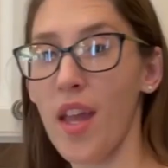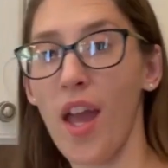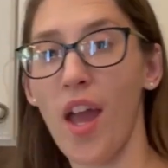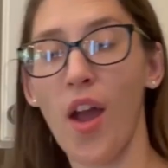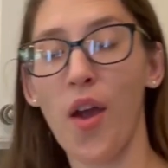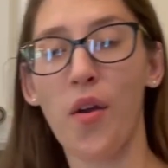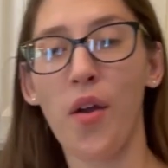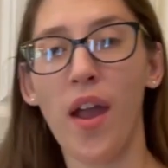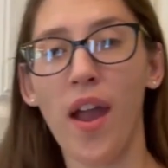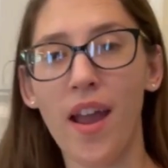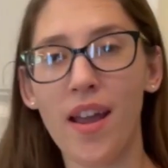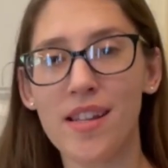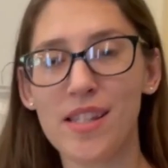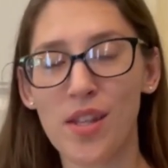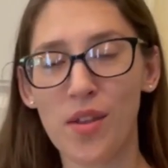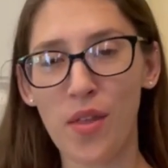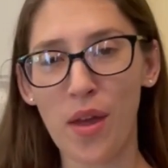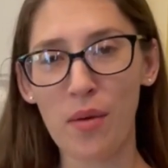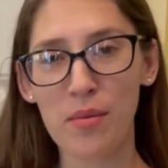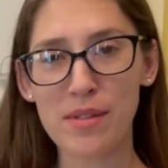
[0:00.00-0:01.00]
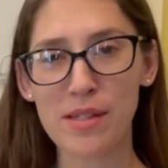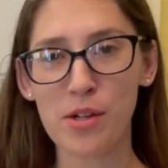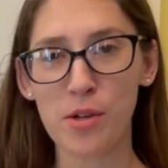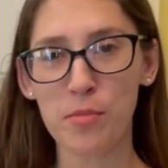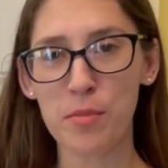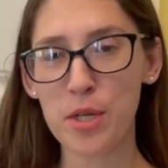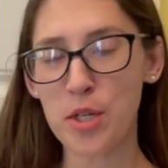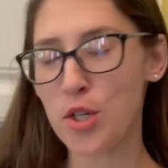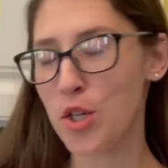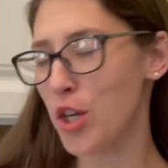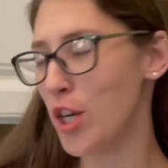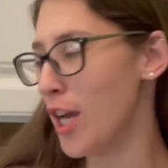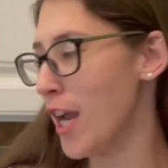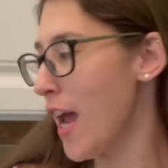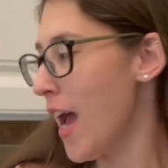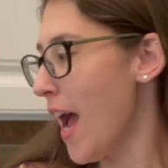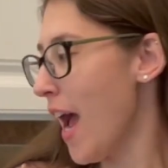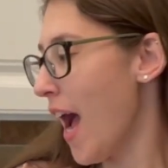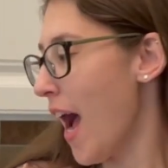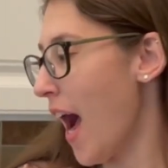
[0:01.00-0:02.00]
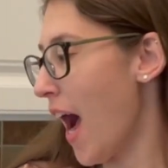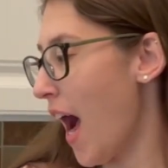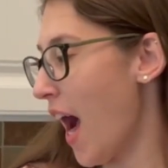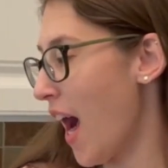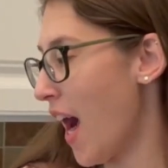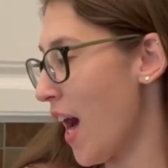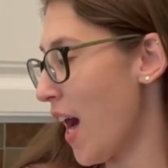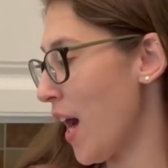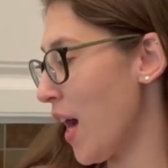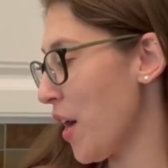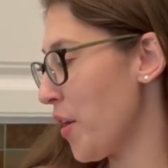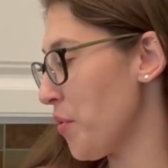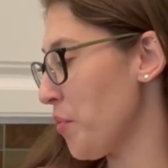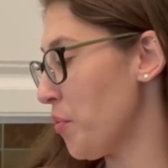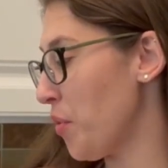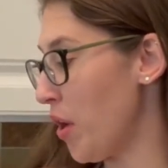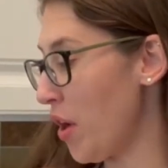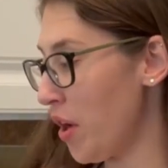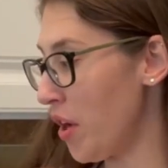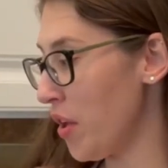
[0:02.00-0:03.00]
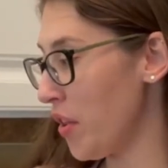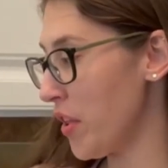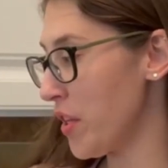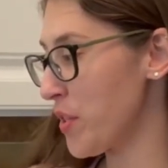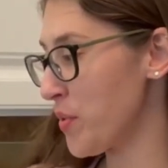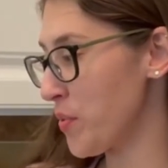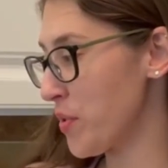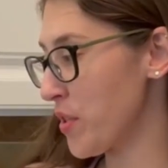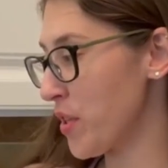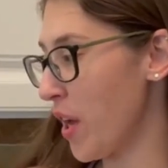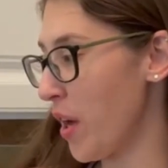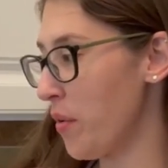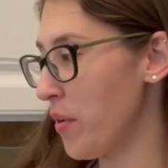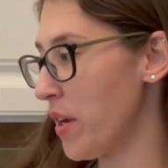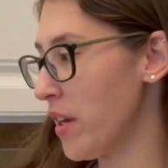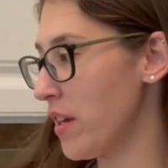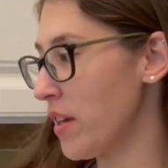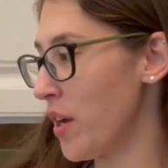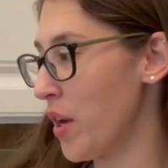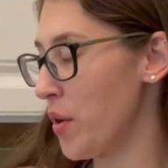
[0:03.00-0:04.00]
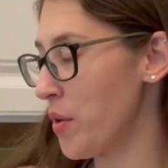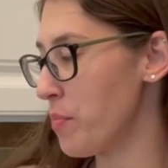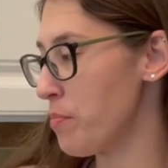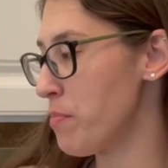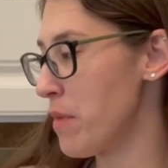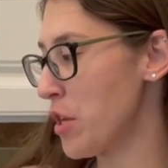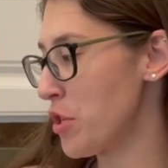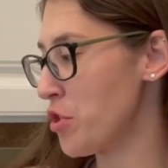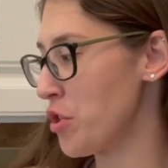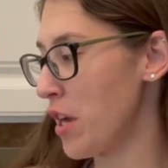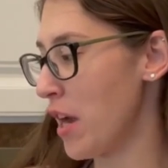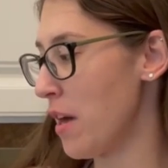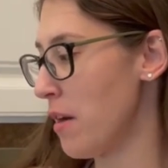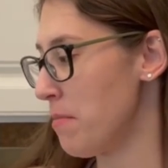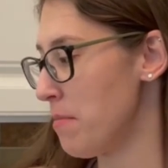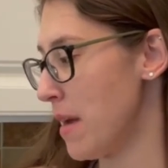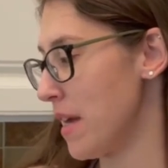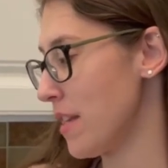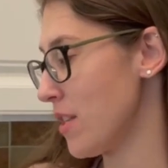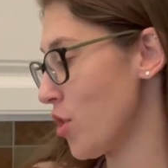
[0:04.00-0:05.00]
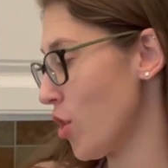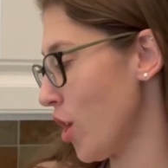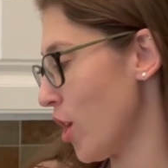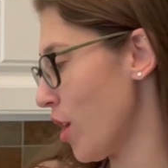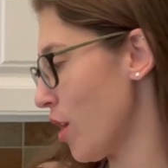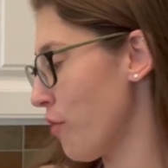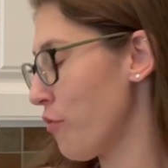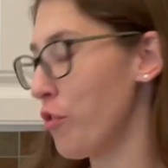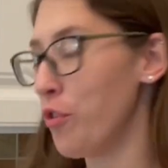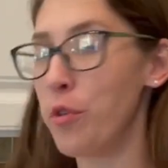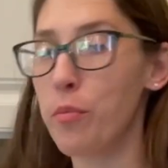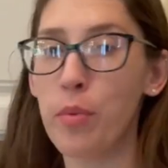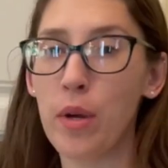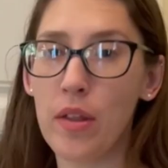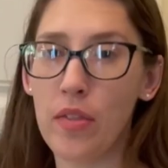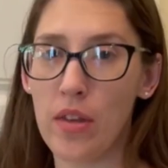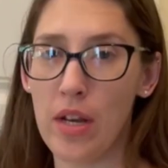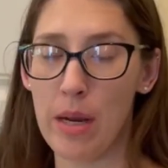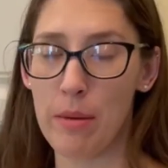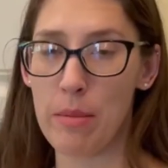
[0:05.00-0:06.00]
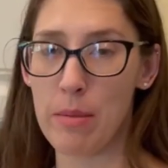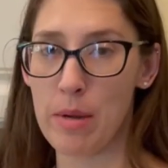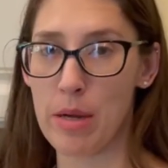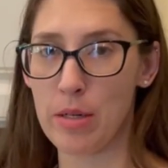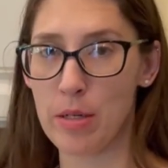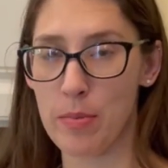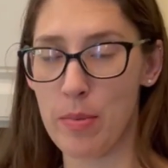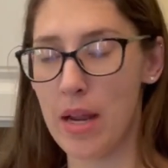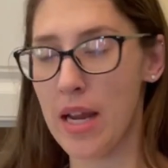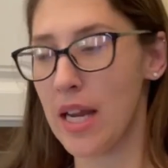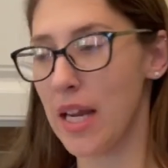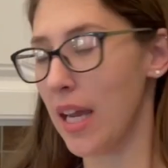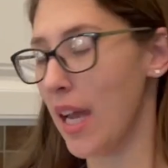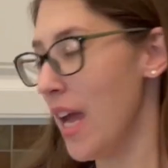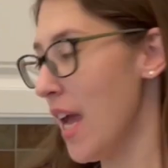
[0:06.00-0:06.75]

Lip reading: Okay, so that was intermission. While this was going, measured out my starter for the bread that I'm about to bake.